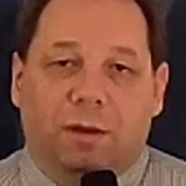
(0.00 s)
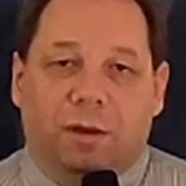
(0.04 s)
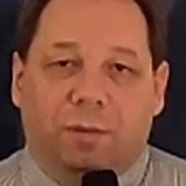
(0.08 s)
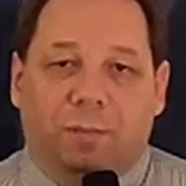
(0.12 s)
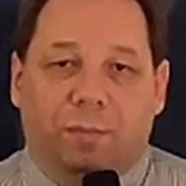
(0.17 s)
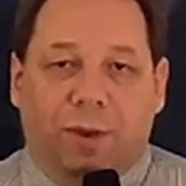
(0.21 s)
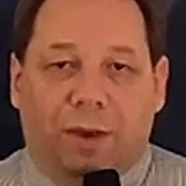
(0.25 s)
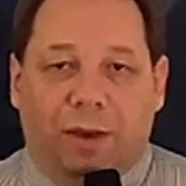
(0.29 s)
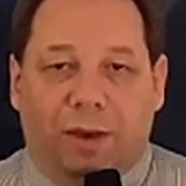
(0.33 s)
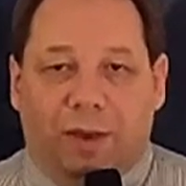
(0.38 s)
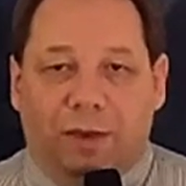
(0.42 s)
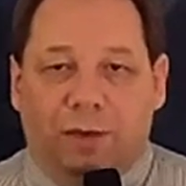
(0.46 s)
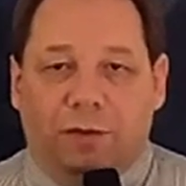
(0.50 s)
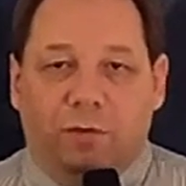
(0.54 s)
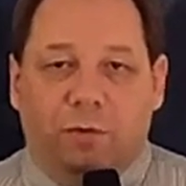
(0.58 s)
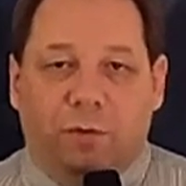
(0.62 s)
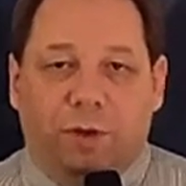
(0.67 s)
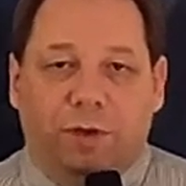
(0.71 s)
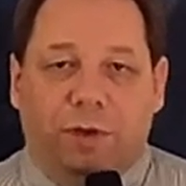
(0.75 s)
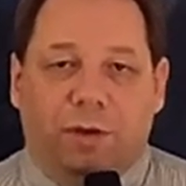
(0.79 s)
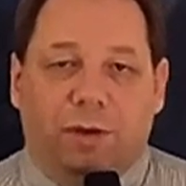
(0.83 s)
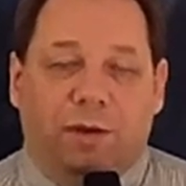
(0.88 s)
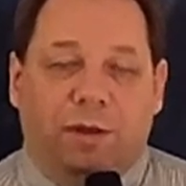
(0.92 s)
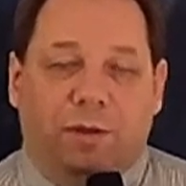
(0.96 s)
that by late
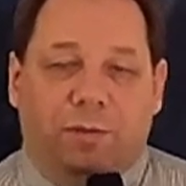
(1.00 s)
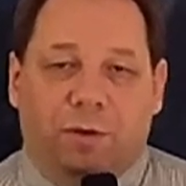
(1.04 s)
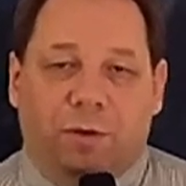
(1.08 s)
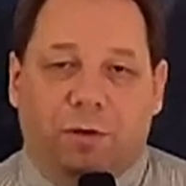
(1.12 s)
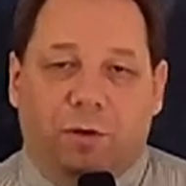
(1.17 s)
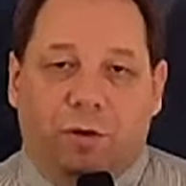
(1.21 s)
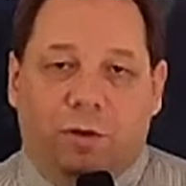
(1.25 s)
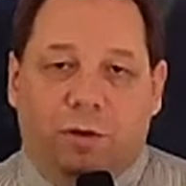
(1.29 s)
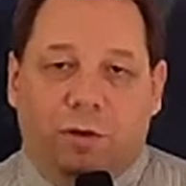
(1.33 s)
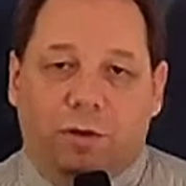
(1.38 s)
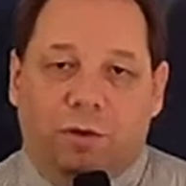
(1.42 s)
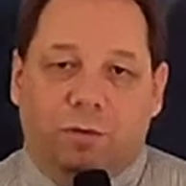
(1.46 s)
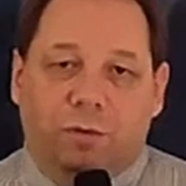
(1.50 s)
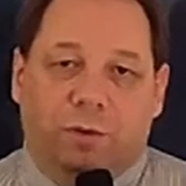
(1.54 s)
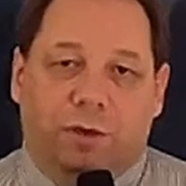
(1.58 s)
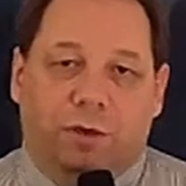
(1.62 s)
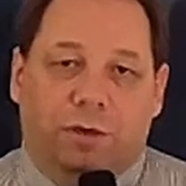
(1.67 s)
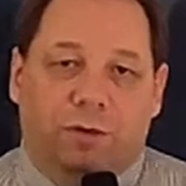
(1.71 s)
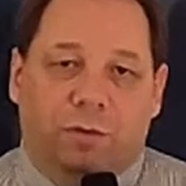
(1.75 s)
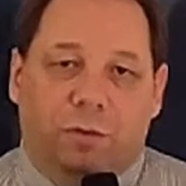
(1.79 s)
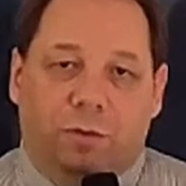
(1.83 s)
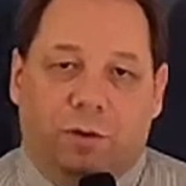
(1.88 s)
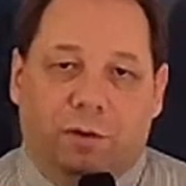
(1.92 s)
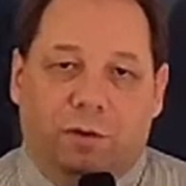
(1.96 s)
2011, early
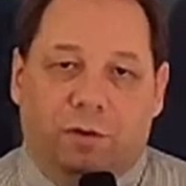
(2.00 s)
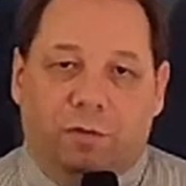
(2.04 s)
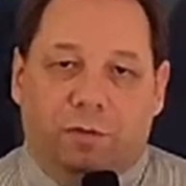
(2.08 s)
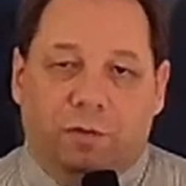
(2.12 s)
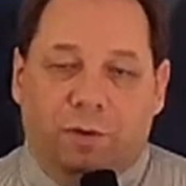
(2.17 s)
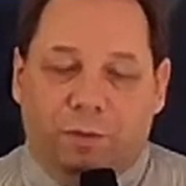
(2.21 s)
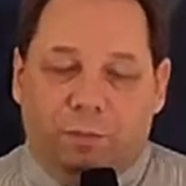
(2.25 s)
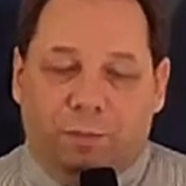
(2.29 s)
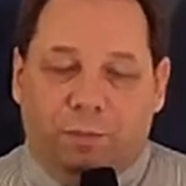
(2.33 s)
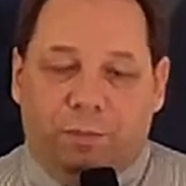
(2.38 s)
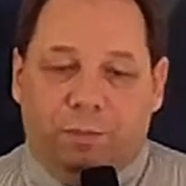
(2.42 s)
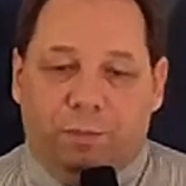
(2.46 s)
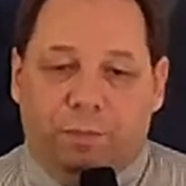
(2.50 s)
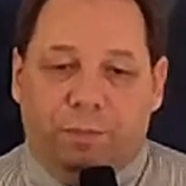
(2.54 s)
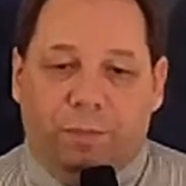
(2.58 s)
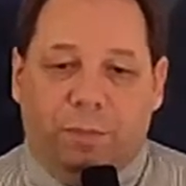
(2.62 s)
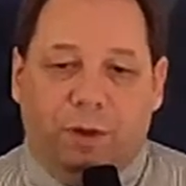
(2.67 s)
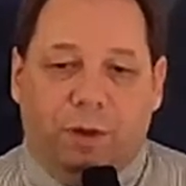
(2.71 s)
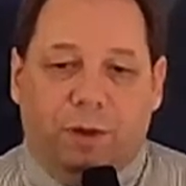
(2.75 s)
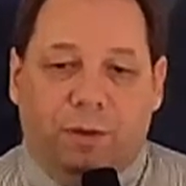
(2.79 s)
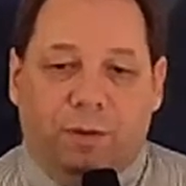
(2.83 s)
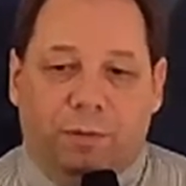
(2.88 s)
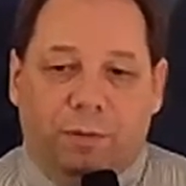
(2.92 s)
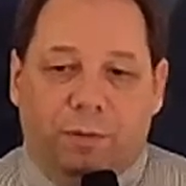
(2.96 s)
2012, the,
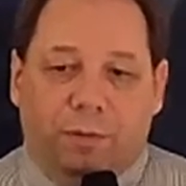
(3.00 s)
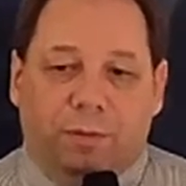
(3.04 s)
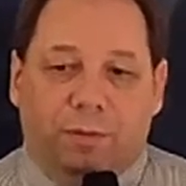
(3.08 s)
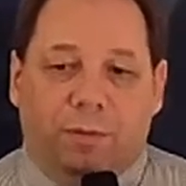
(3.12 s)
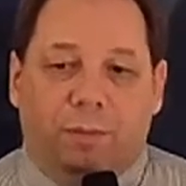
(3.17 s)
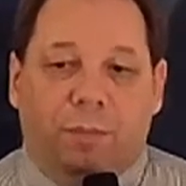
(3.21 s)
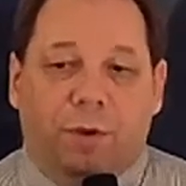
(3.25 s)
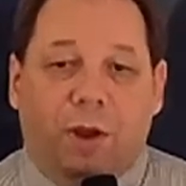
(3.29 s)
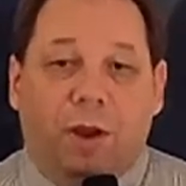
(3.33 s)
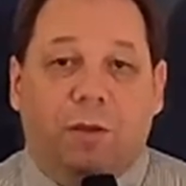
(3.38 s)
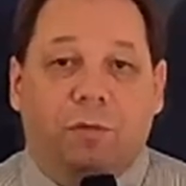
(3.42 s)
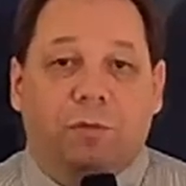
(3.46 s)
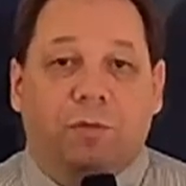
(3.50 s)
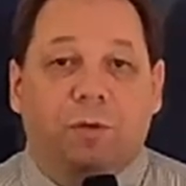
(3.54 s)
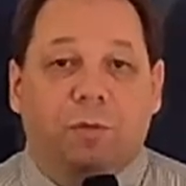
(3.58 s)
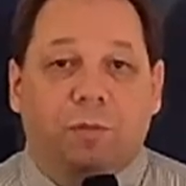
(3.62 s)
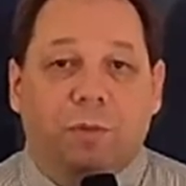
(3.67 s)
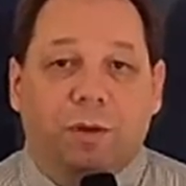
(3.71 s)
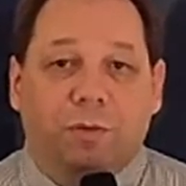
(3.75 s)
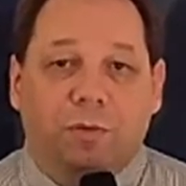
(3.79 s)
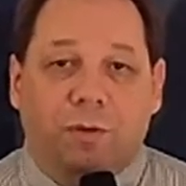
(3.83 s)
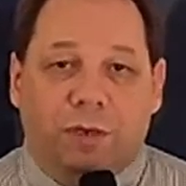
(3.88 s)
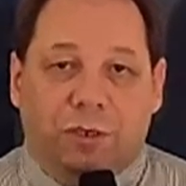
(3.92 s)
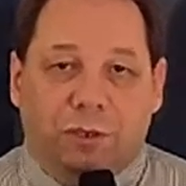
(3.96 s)
uh, the bottom will
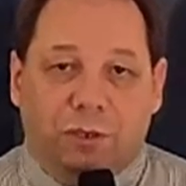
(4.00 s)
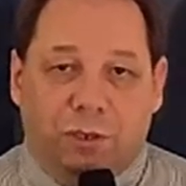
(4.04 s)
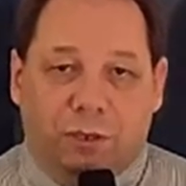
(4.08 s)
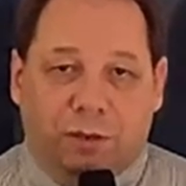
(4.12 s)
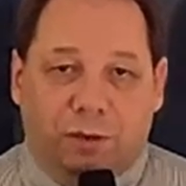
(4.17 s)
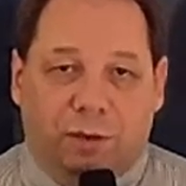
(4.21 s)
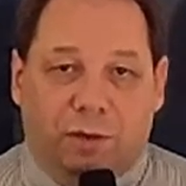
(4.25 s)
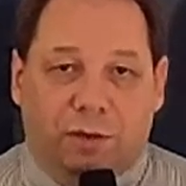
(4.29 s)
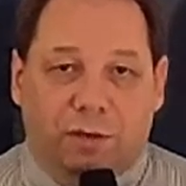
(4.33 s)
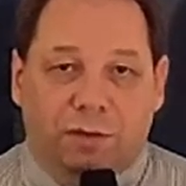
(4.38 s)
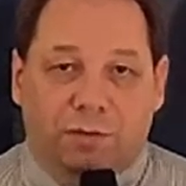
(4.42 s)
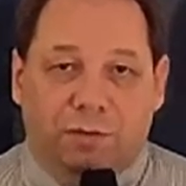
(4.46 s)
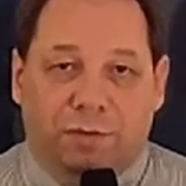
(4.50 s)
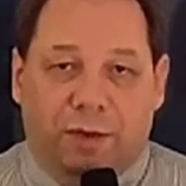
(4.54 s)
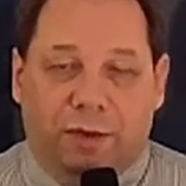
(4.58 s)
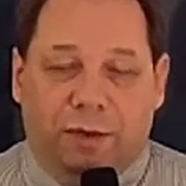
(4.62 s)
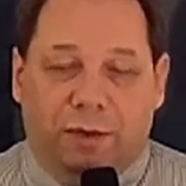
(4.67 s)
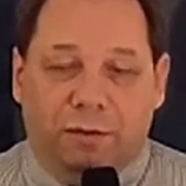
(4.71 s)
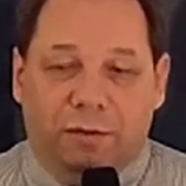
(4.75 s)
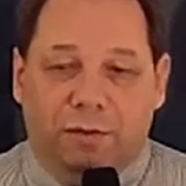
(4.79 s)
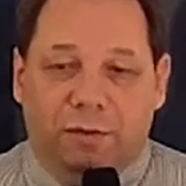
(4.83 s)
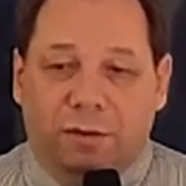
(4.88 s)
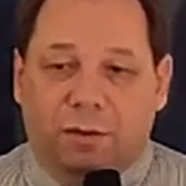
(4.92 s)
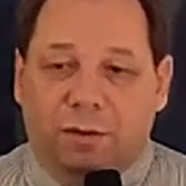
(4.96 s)
be reached in Las
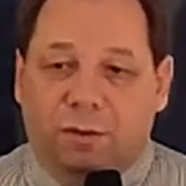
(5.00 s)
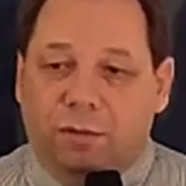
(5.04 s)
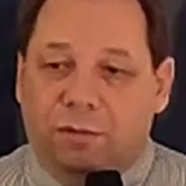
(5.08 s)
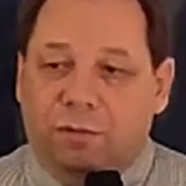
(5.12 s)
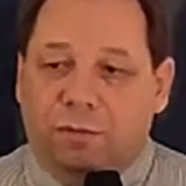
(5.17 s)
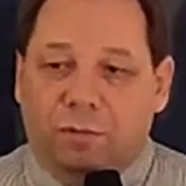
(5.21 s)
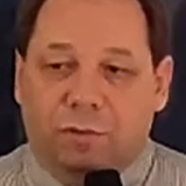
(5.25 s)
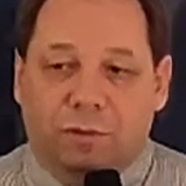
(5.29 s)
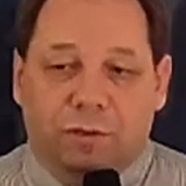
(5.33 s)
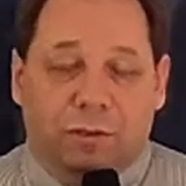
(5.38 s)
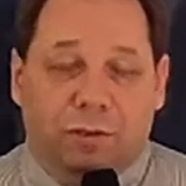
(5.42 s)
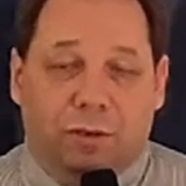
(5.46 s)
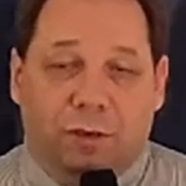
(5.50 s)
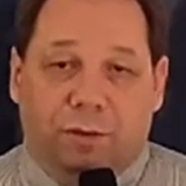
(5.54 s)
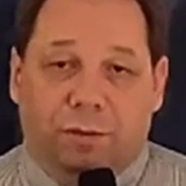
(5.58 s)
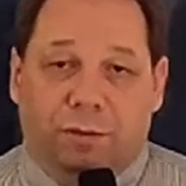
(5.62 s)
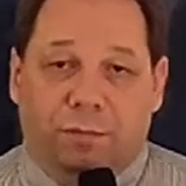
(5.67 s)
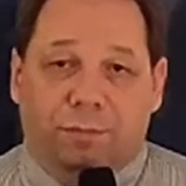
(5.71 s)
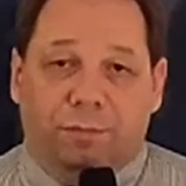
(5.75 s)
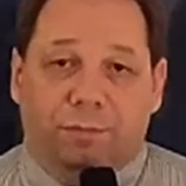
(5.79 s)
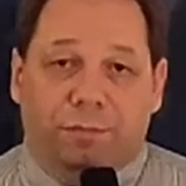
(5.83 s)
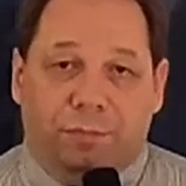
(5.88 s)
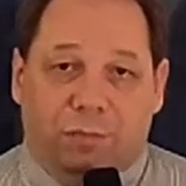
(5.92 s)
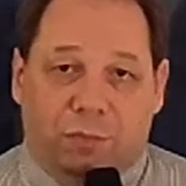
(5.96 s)
Vegas, and it was
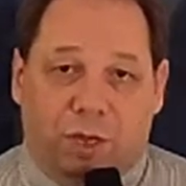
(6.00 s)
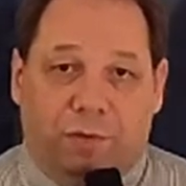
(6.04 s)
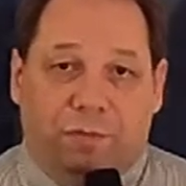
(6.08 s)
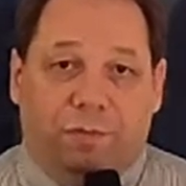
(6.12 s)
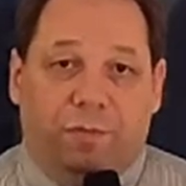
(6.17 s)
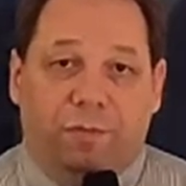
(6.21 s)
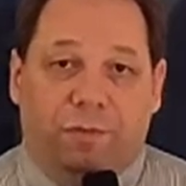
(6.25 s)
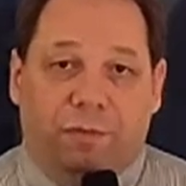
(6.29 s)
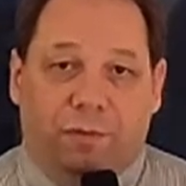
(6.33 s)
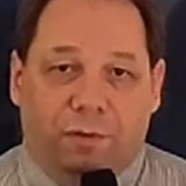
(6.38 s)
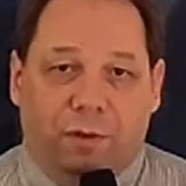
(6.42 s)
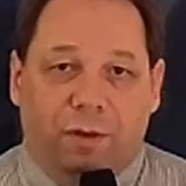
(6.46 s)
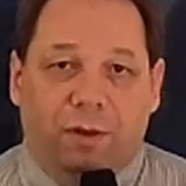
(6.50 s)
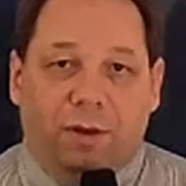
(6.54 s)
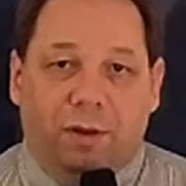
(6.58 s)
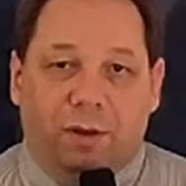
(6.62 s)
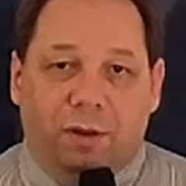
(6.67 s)
a tough,